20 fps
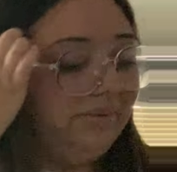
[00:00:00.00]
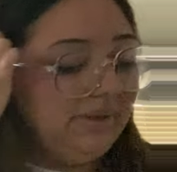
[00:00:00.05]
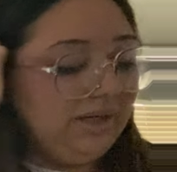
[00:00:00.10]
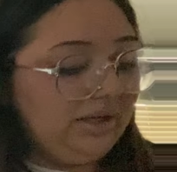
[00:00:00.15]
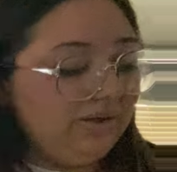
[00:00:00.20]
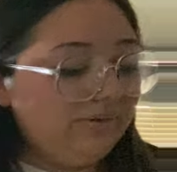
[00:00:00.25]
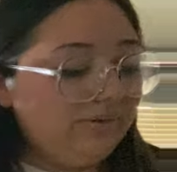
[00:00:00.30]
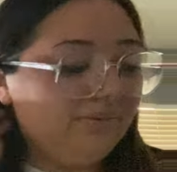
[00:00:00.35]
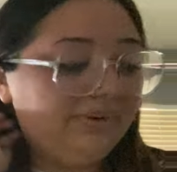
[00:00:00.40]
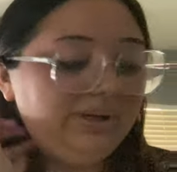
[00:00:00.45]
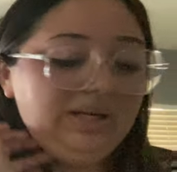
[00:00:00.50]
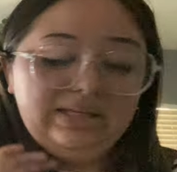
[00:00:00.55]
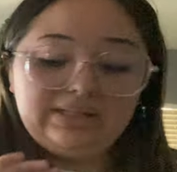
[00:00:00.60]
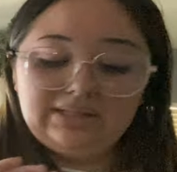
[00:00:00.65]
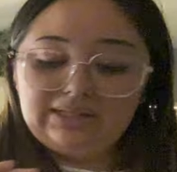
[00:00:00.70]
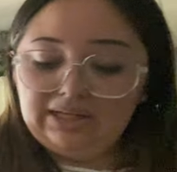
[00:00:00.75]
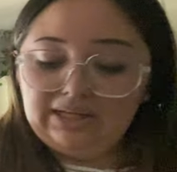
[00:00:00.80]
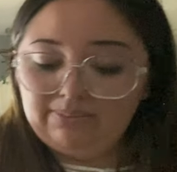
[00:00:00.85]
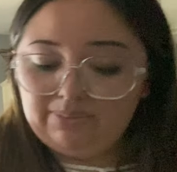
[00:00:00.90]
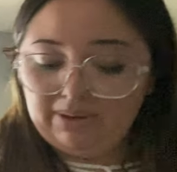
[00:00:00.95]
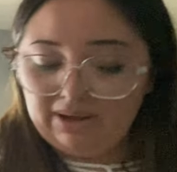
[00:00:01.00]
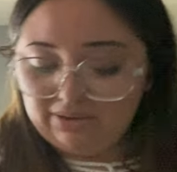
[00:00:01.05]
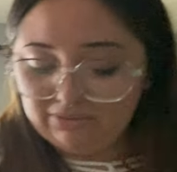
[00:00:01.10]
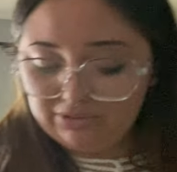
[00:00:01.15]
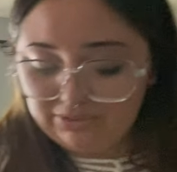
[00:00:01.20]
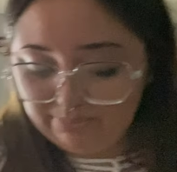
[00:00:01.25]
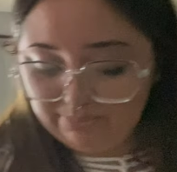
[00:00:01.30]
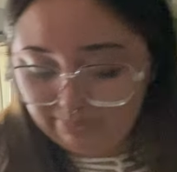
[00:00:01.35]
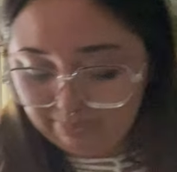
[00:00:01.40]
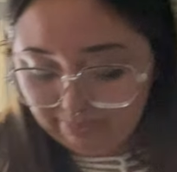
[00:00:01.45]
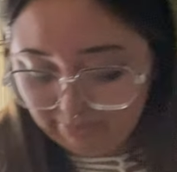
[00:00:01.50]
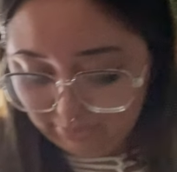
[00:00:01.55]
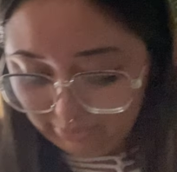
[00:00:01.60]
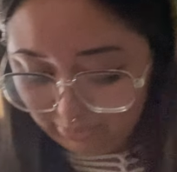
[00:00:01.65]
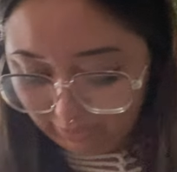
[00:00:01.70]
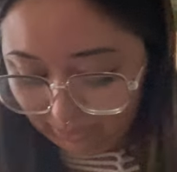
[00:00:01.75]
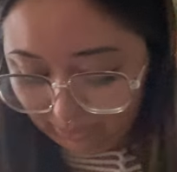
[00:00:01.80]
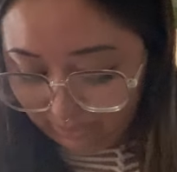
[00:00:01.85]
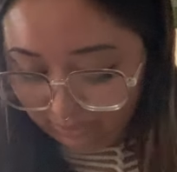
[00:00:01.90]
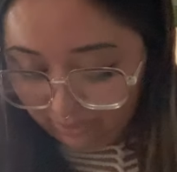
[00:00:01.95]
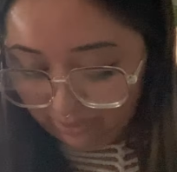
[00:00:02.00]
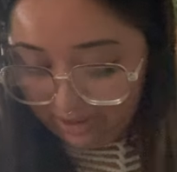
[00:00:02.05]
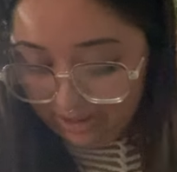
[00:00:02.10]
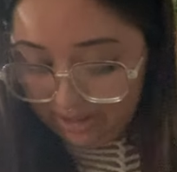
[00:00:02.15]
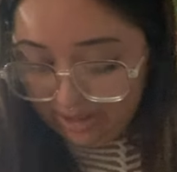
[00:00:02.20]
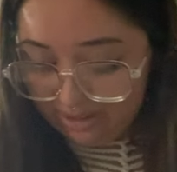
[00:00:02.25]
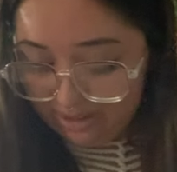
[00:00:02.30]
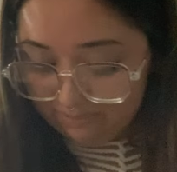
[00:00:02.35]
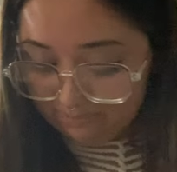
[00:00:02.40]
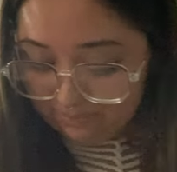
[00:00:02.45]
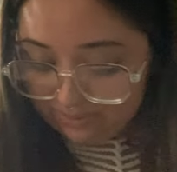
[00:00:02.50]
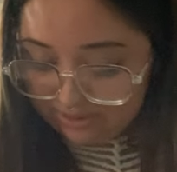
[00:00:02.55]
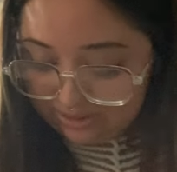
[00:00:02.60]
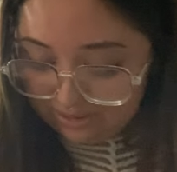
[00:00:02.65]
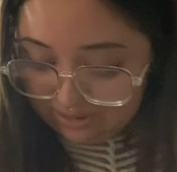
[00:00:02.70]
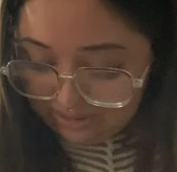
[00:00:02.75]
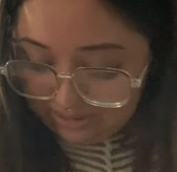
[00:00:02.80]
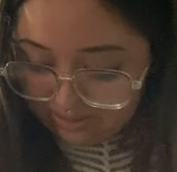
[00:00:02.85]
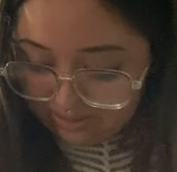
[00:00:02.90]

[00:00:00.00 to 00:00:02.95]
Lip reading: my green tea pouch ripped.